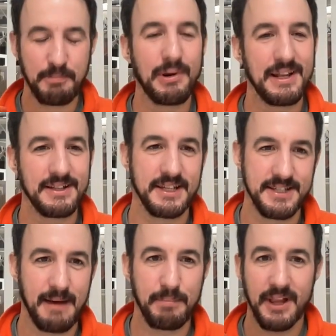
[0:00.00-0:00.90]
a brilliant
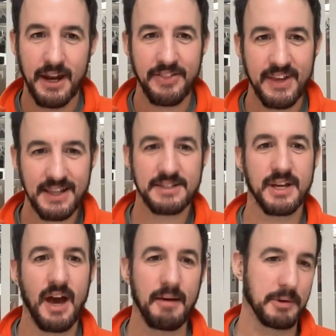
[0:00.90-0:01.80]
example, and I think that's
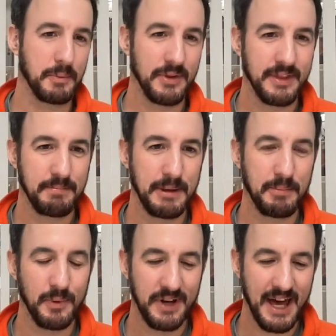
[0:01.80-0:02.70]
a common one that
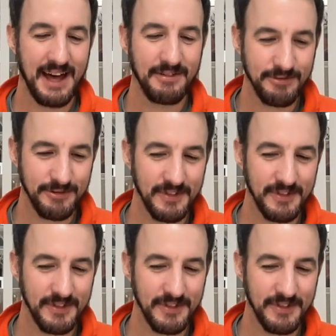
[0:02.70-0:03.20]
people would have.